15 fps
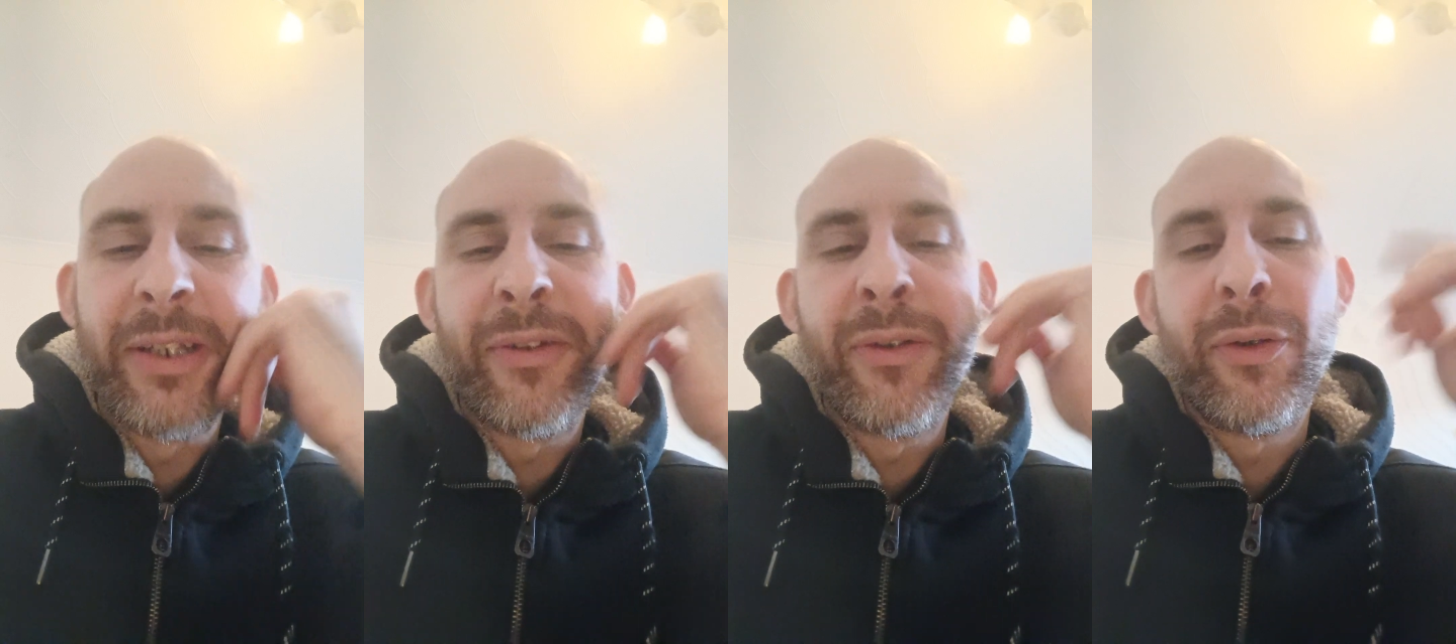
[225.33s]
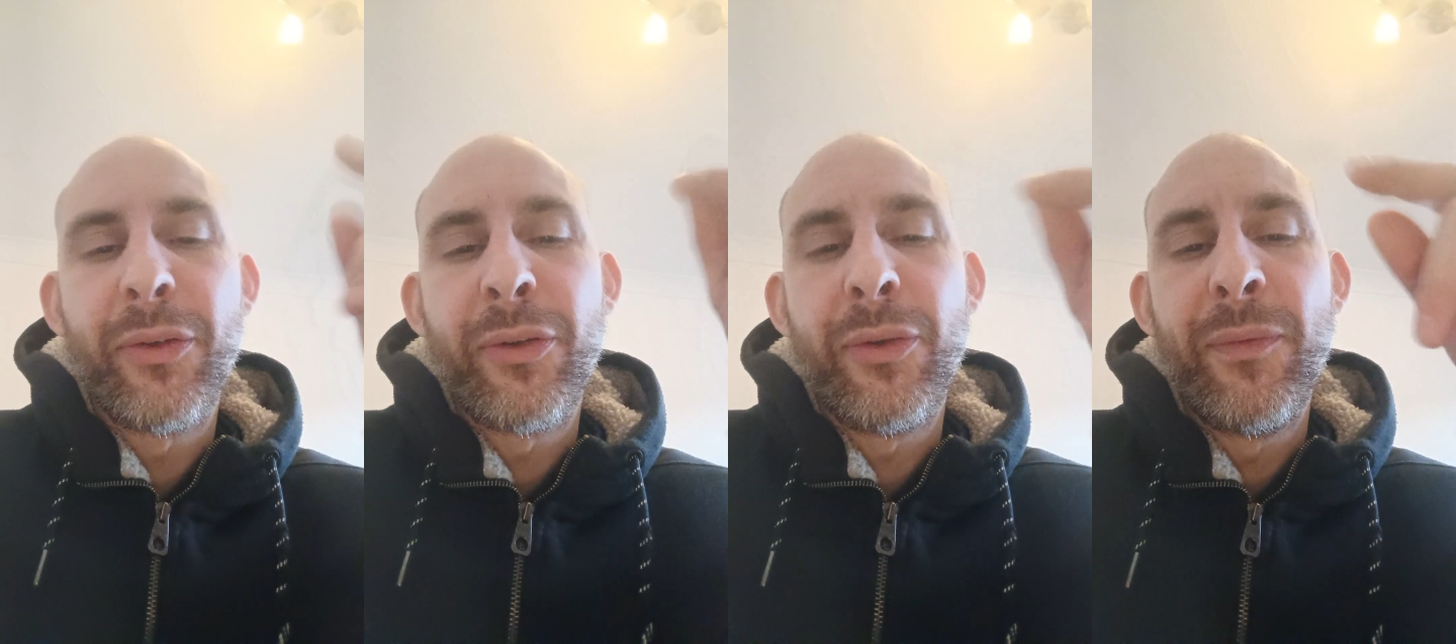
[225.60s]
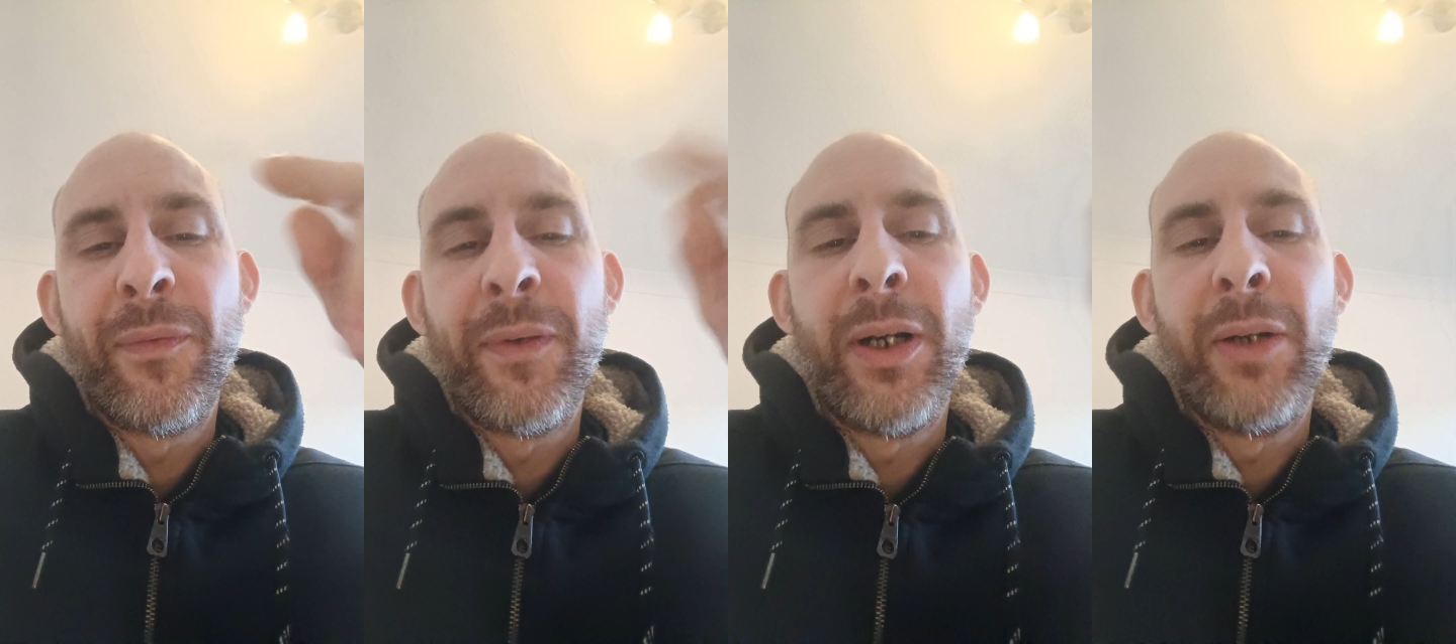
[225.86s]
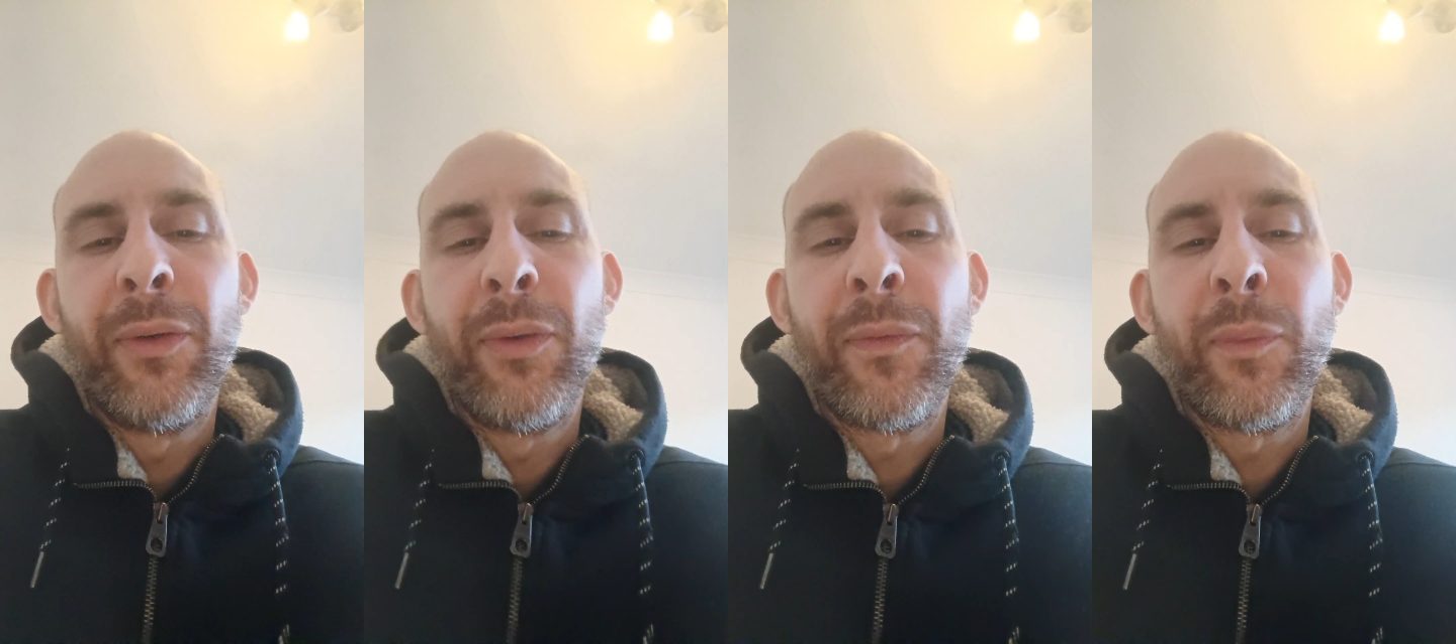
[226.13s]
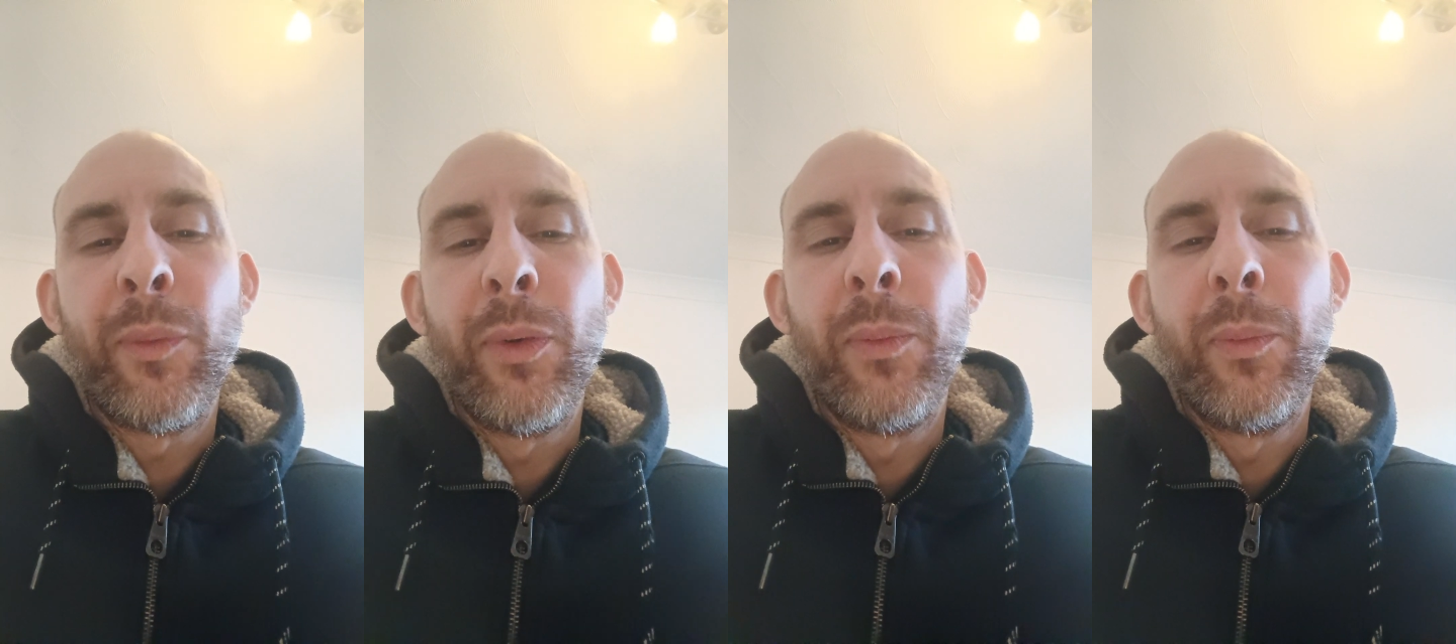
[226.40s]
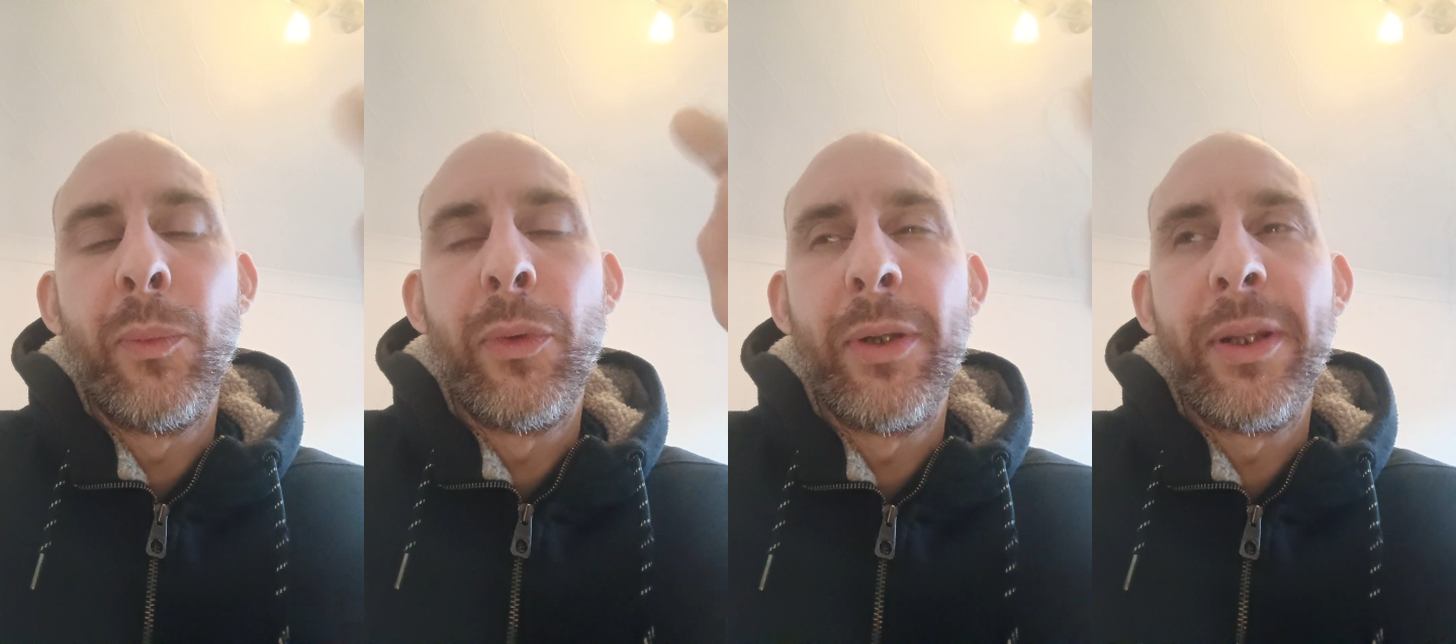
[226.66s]
It's not too far off
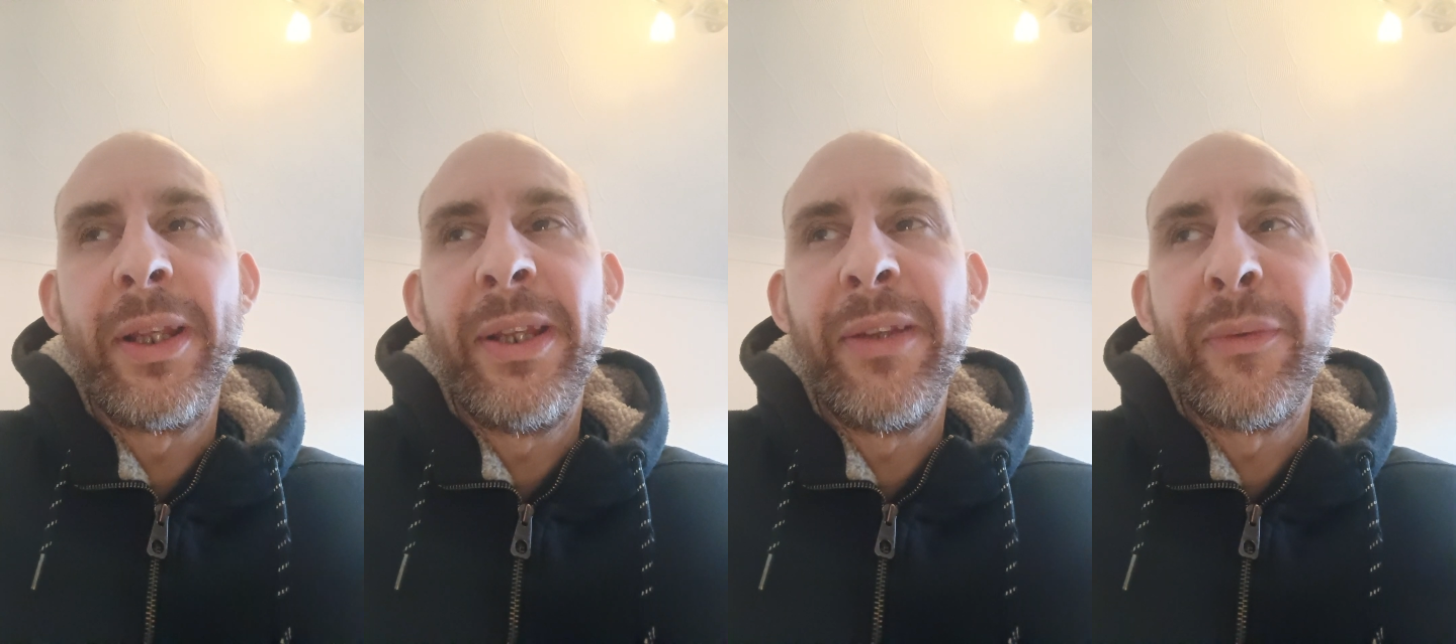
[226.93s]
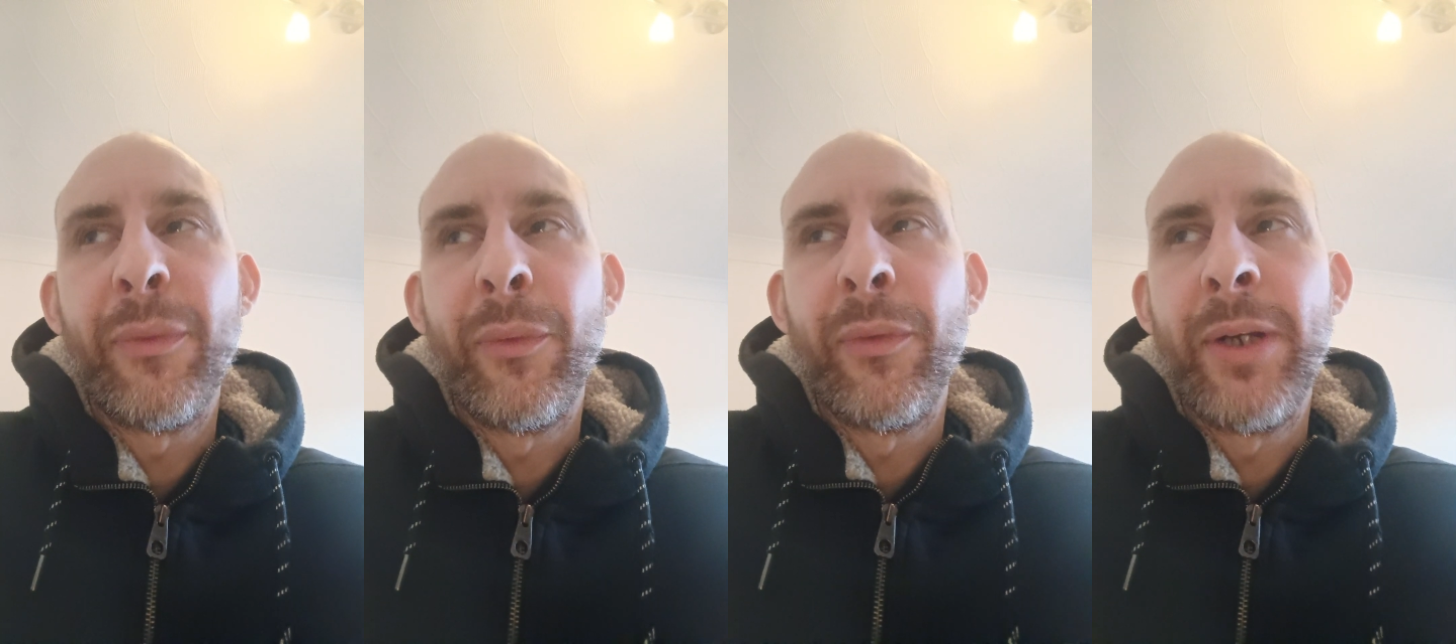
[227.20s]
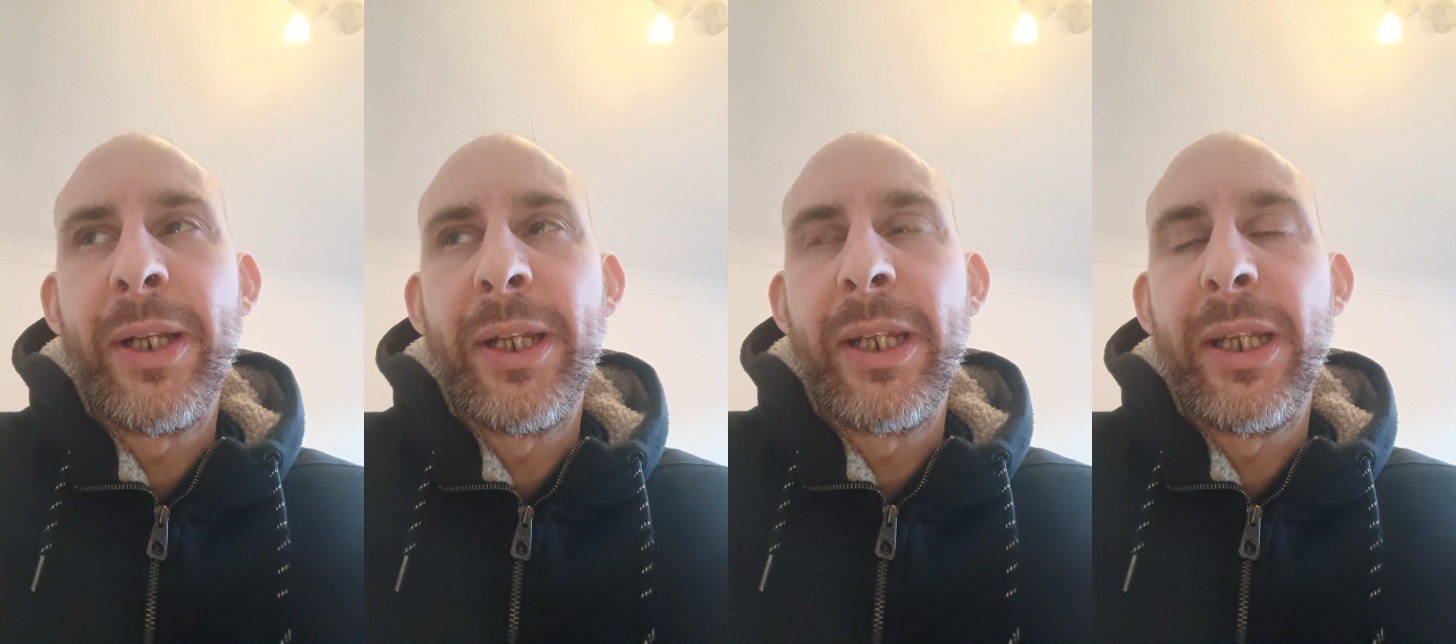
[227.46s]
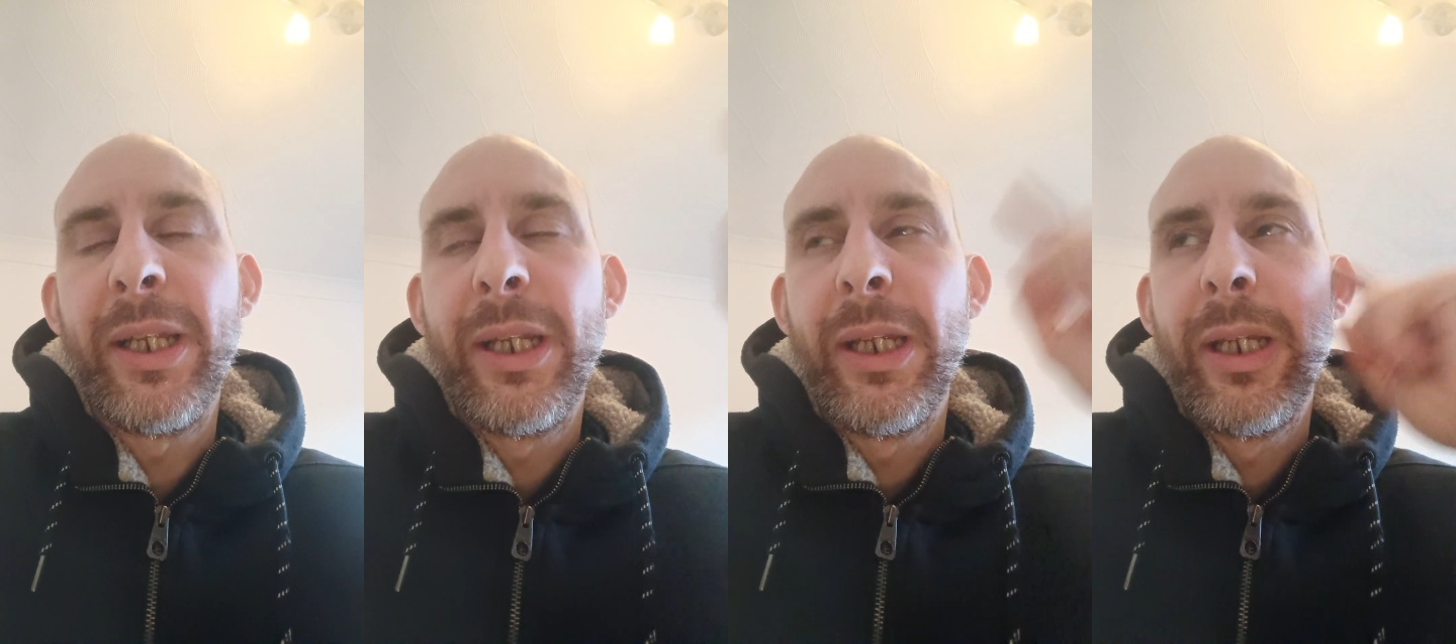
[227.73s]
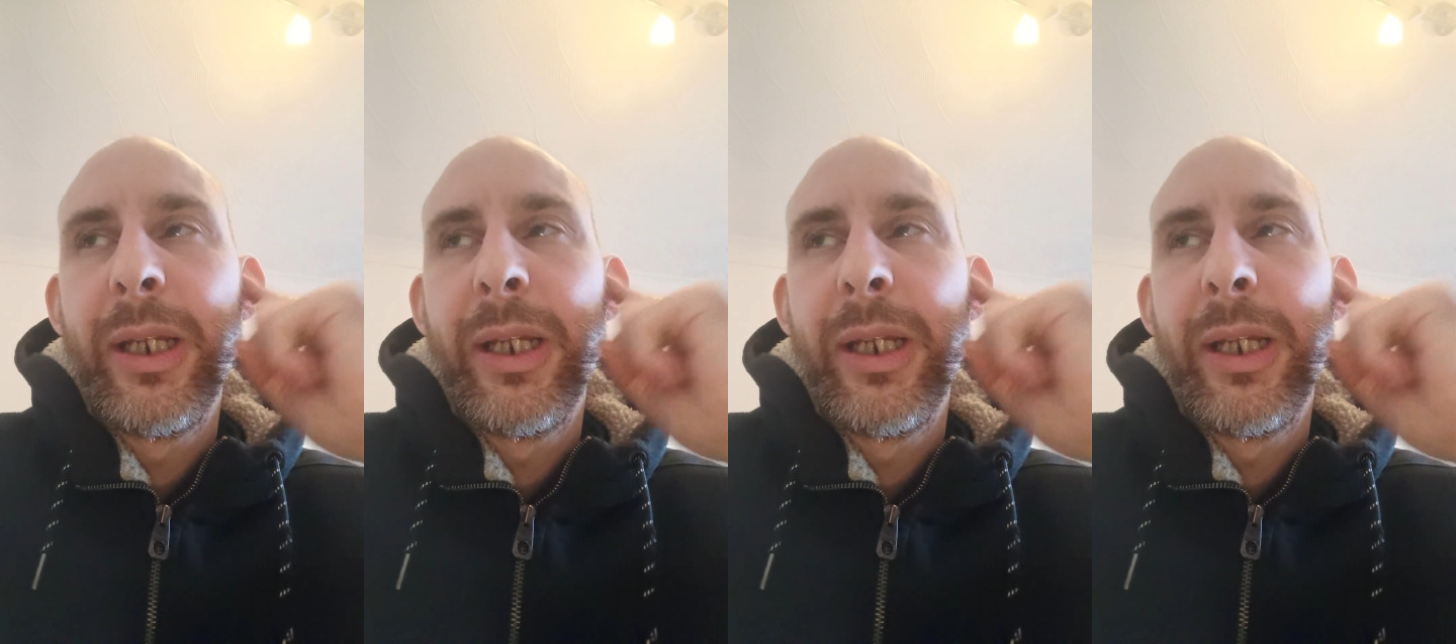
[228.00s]
what it is already.